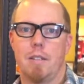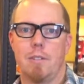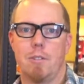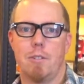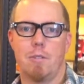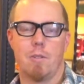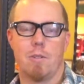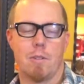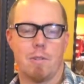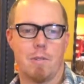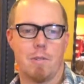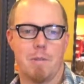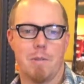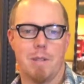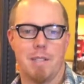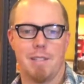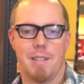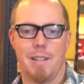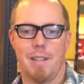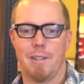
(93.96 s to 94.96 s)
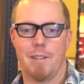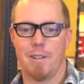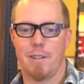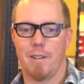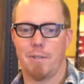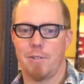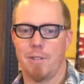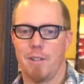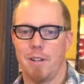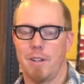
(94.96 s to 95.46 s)
2 or 3 weeks later,
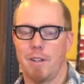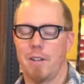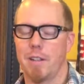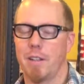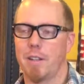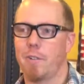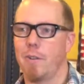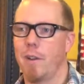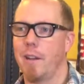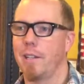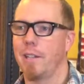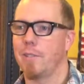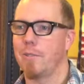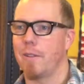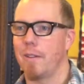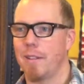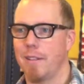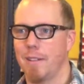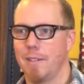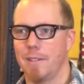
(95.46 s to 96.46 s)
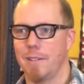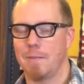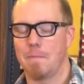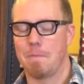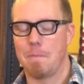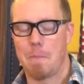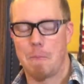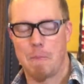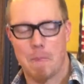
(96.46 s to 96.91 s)
I was hiring a crane truck and